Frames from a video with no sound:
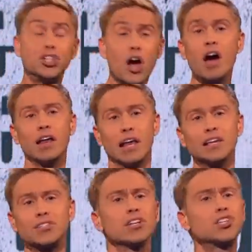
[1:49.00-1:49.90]

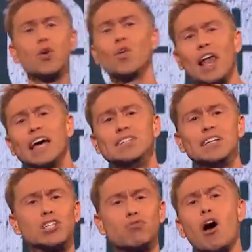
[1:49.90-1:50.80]
journalists are too
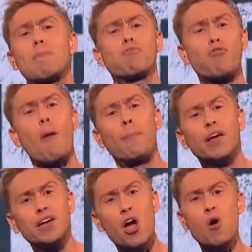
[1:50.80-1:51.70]
lazy to write proper
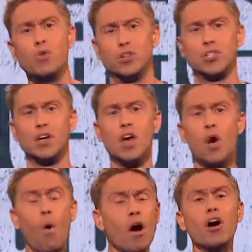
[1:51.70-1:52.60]
news.
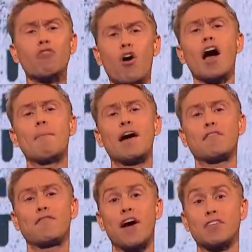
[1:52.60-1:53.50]
Why not write about
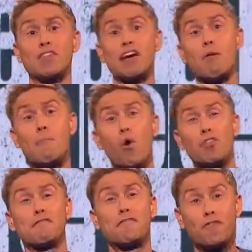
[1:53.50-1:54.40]
the fact that there are more
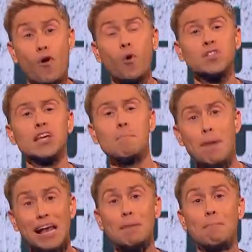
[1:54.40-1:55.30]
than 40
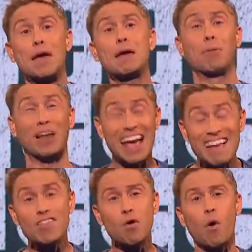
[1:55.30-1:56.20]
million people
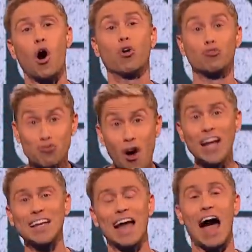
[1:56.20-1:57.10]
in the world
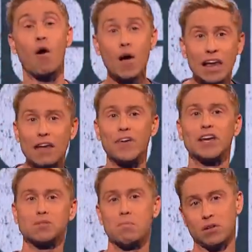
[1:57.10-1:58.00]
right now
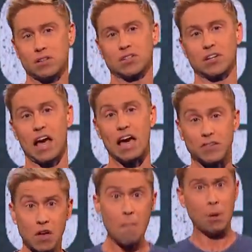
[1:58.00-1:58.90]
living as modern
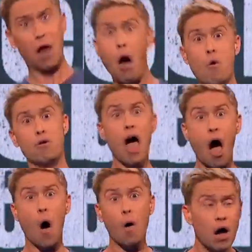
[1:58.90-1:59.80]
slaves? But oh
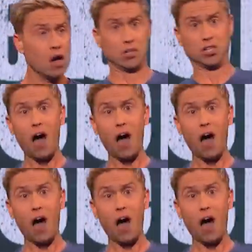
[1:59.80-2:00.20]
no,